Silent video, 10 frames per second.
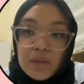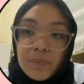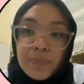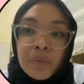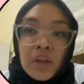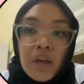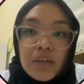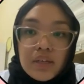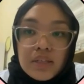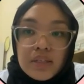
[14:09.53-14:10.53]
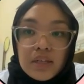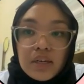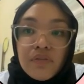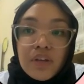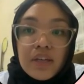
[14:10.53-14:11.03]
the
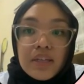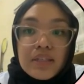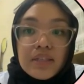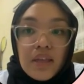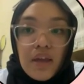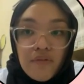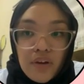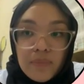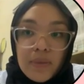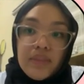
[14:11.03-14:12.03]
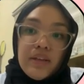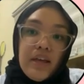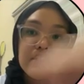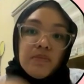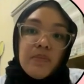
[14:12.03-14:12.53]
significant environmental
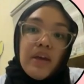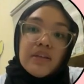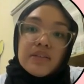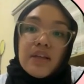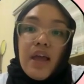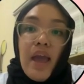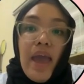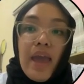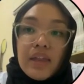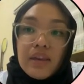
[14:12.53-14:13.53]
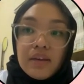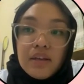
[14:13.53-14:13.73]
aspects, and